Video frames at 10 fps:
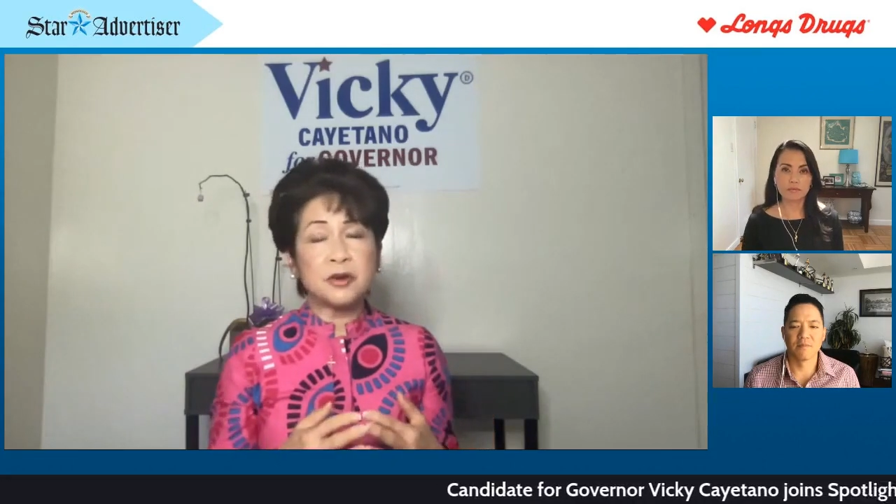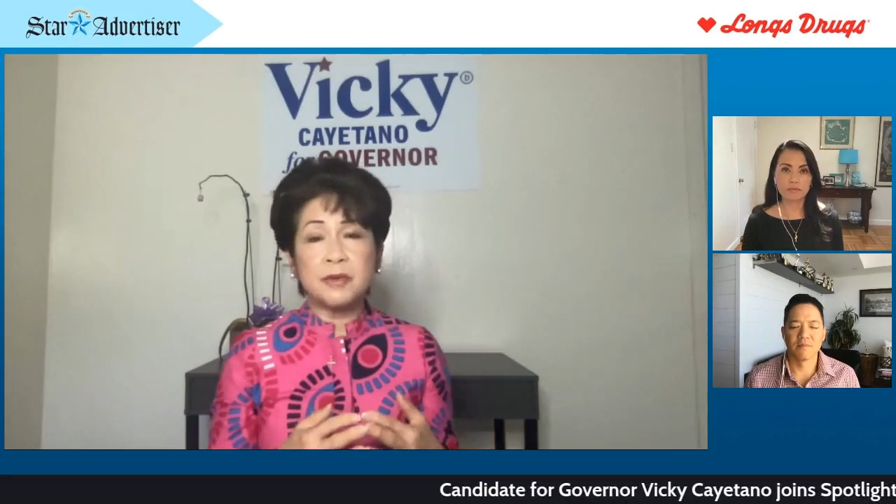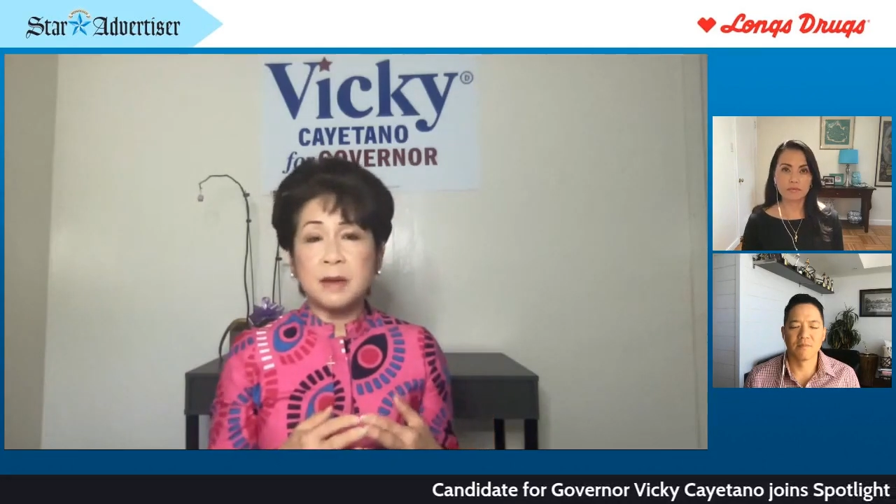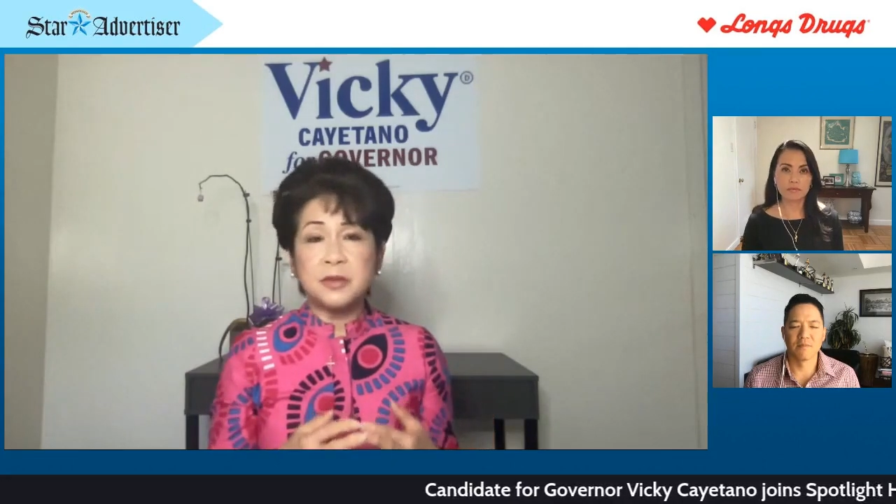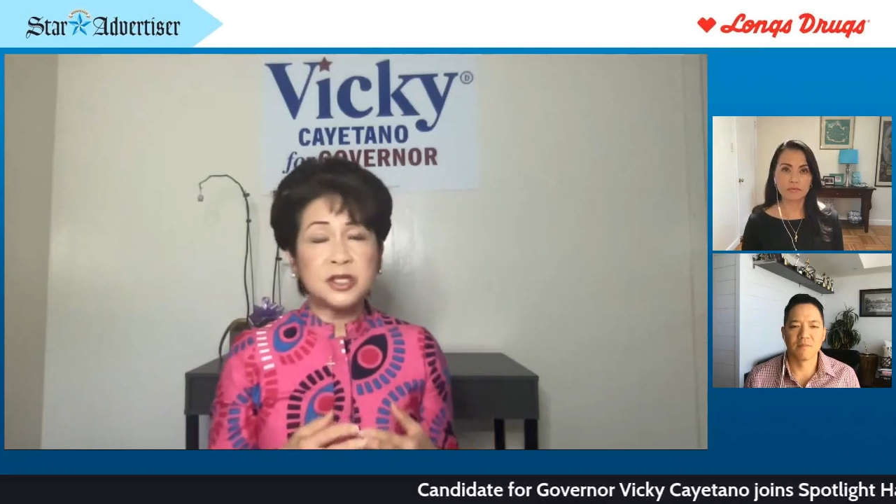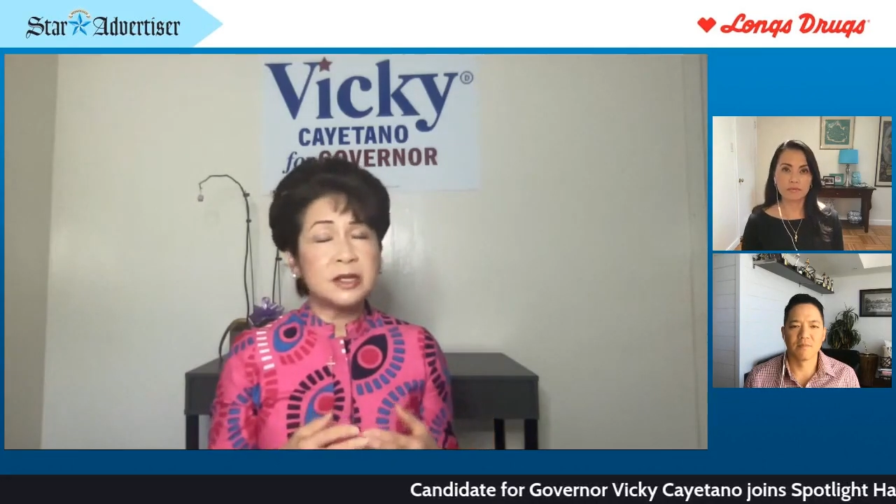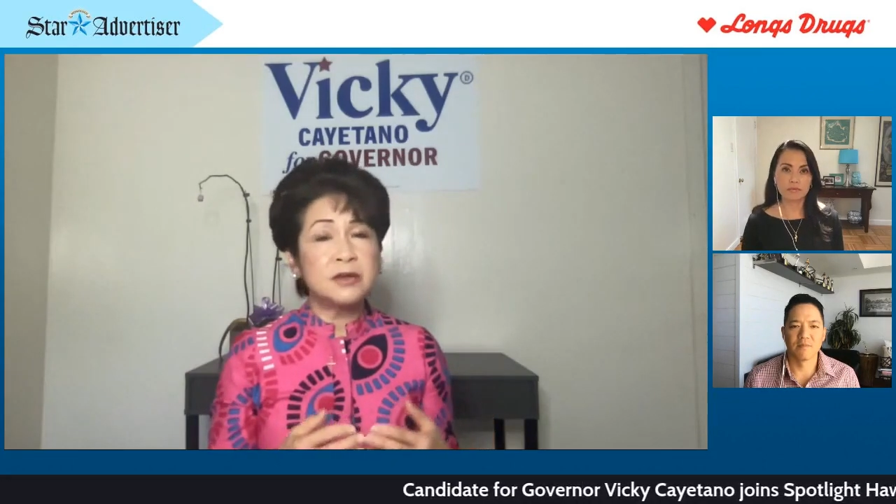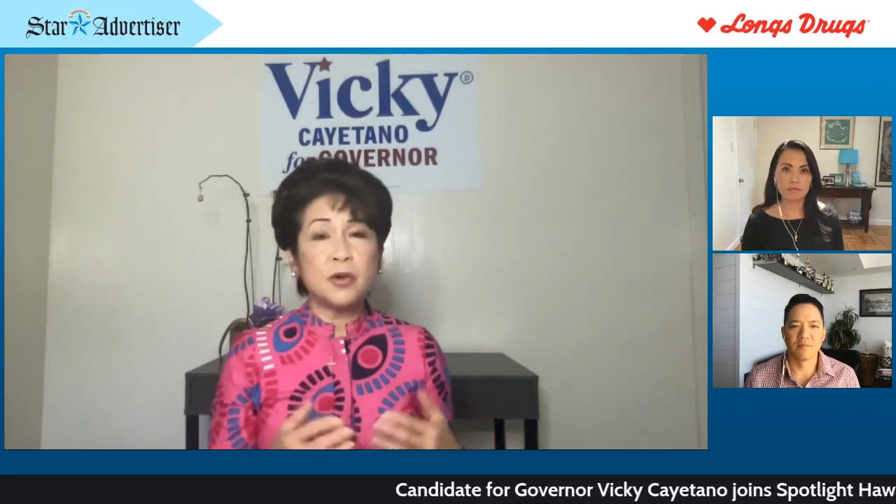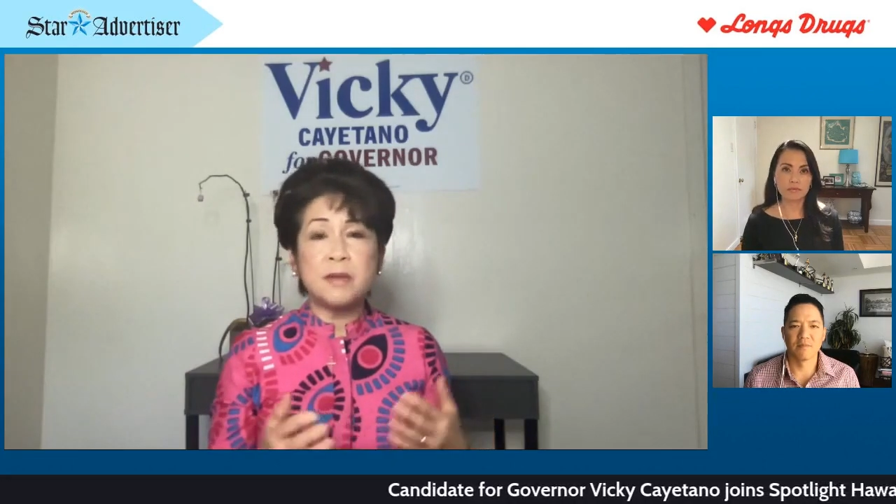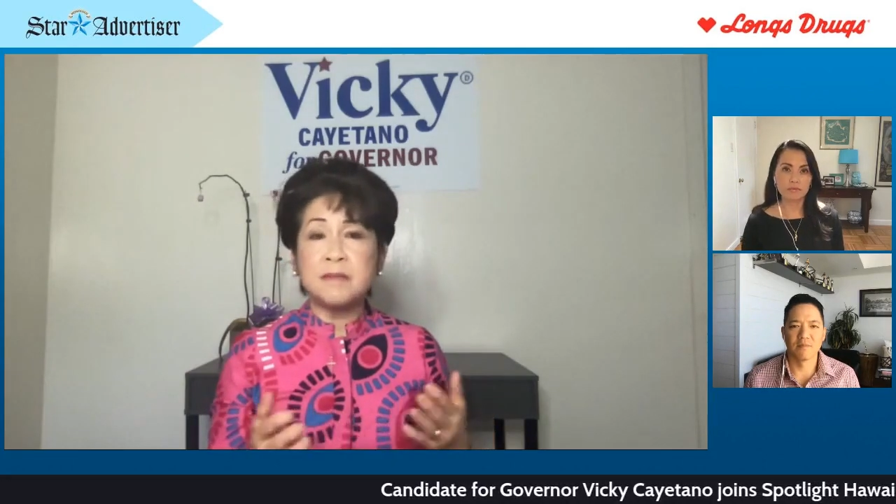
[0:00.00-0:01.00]

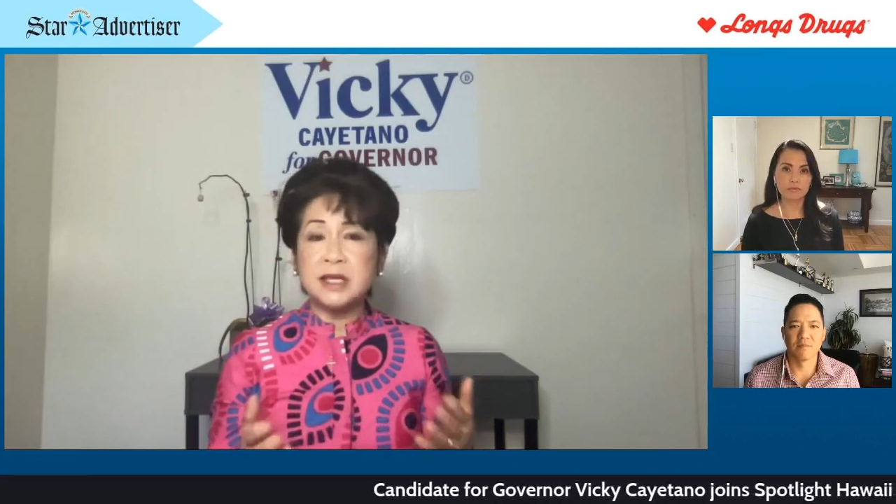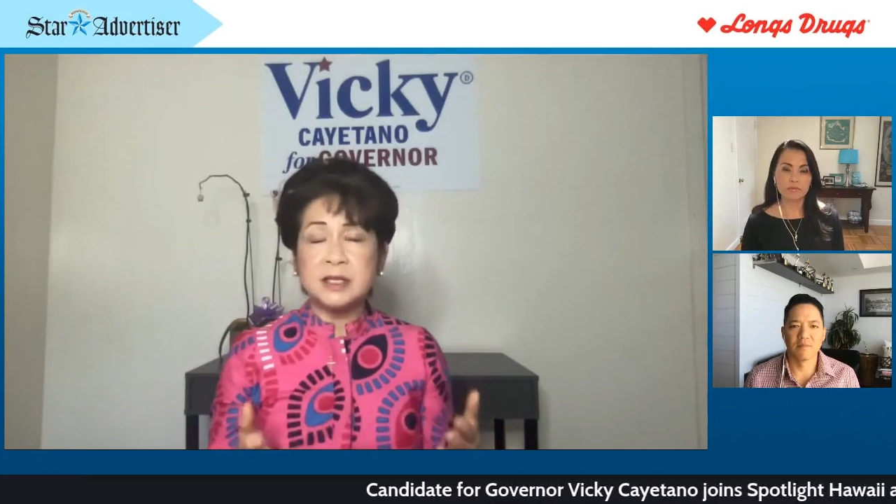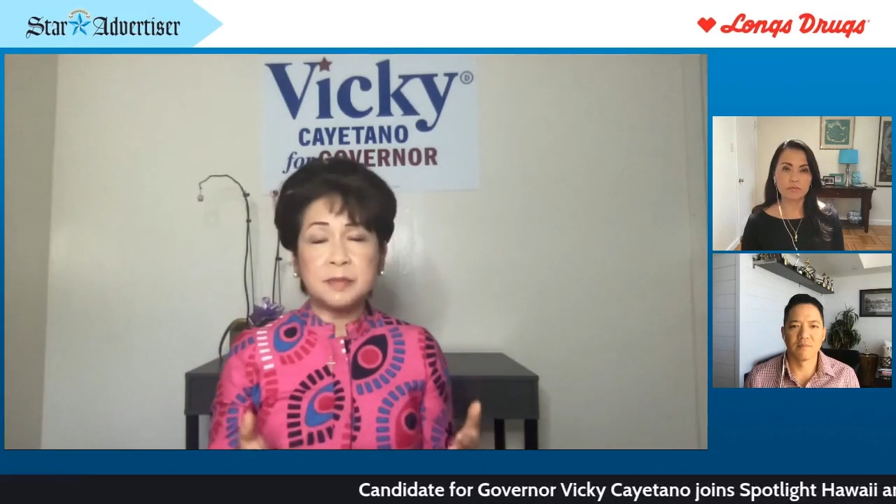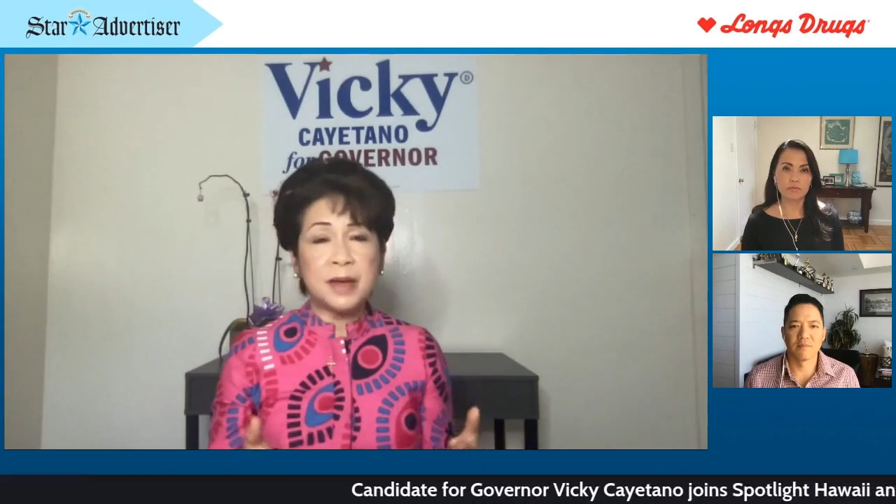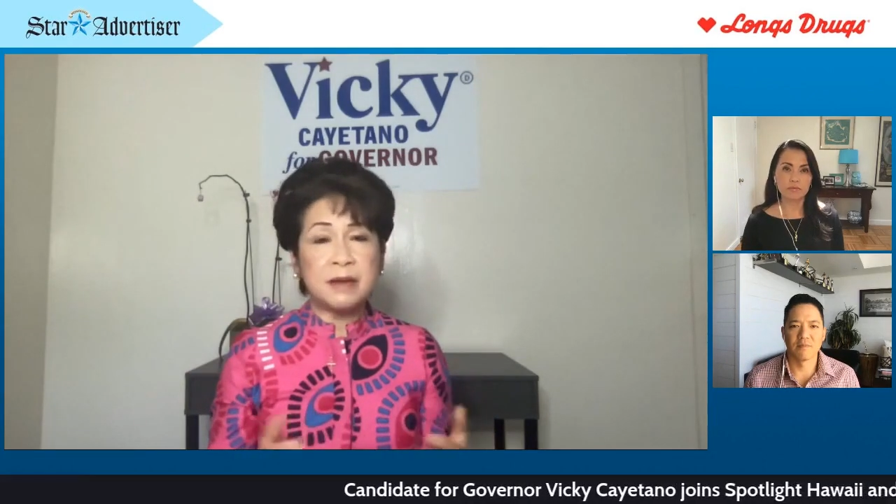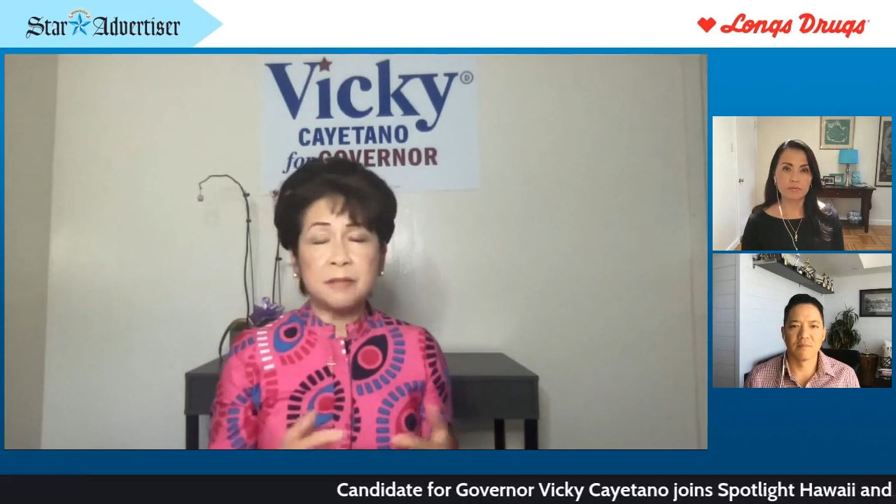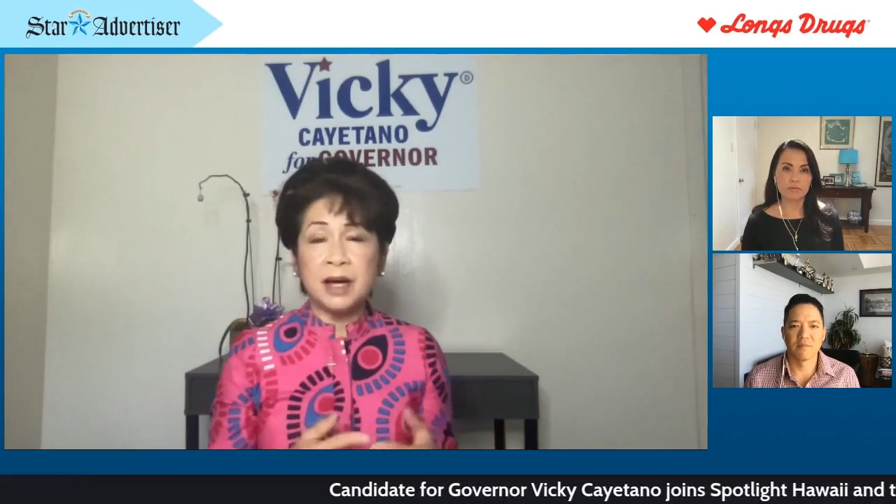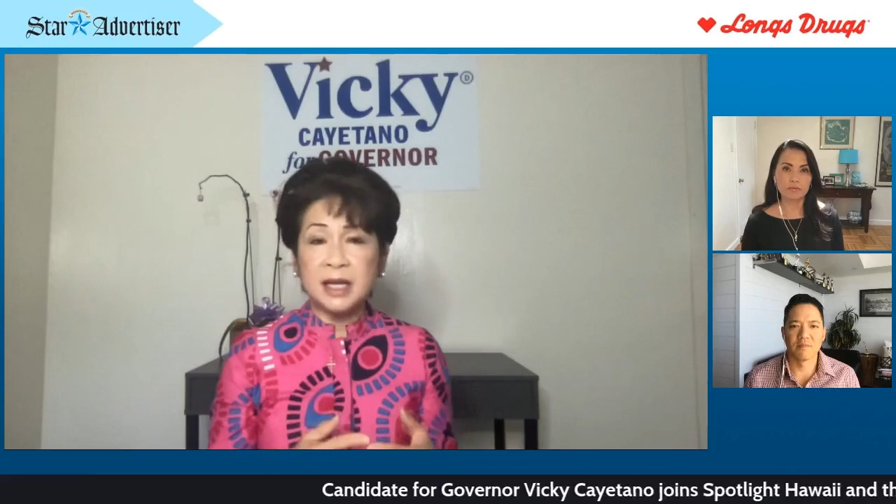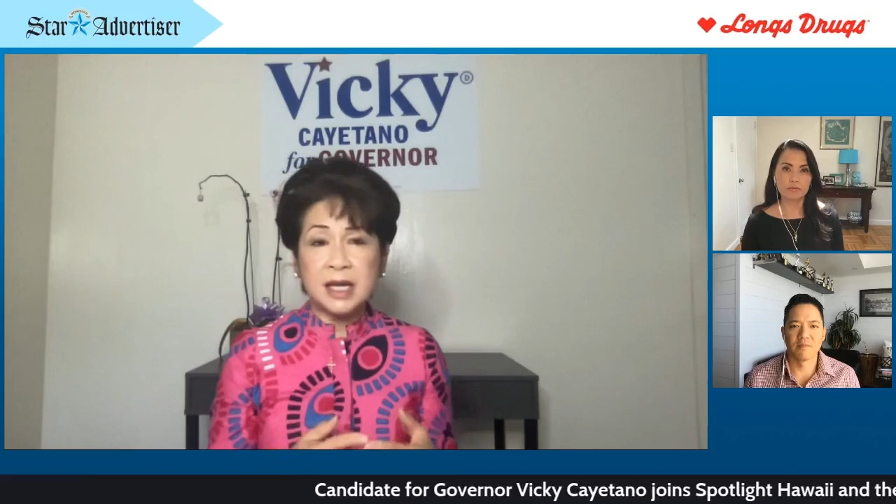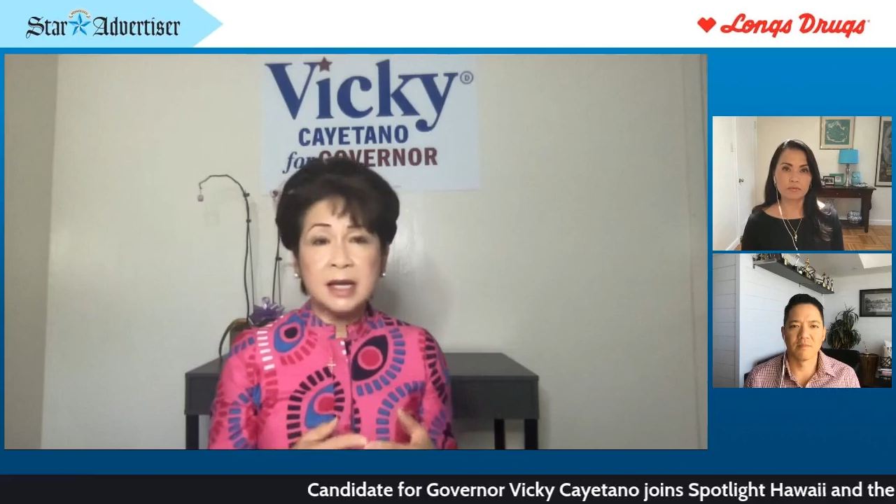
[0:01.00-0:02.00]
corruption or misspent
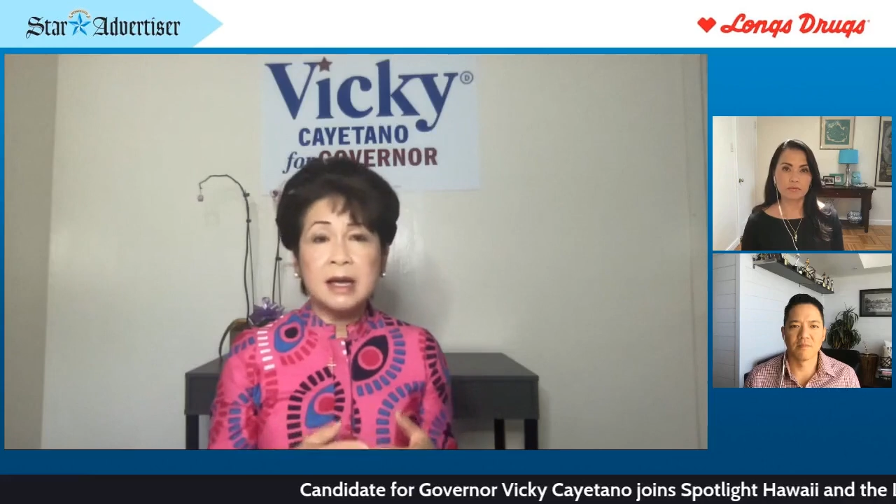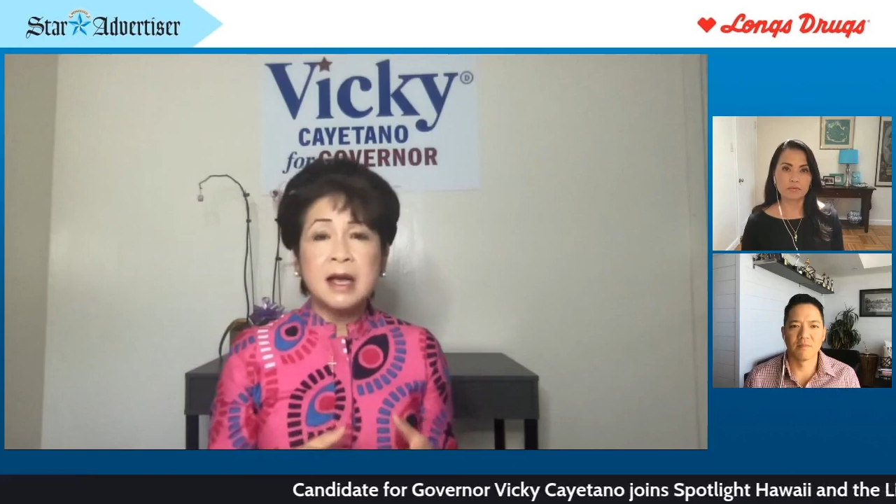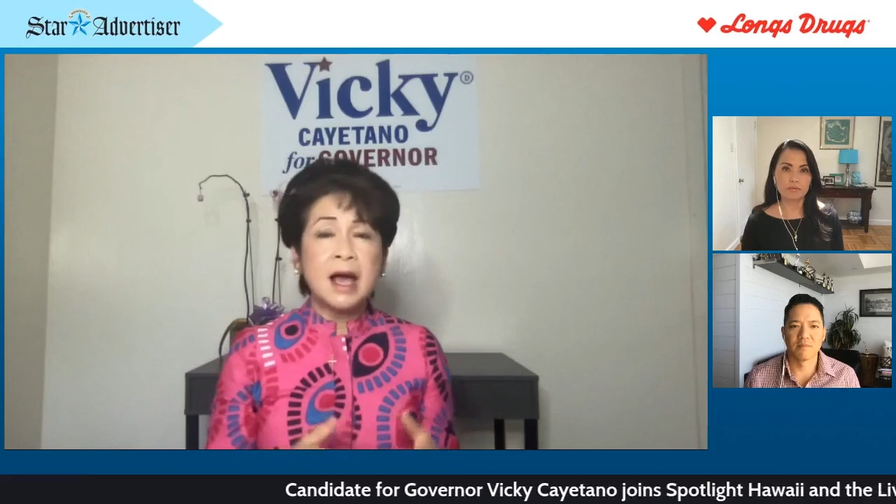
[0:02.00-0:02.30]
money.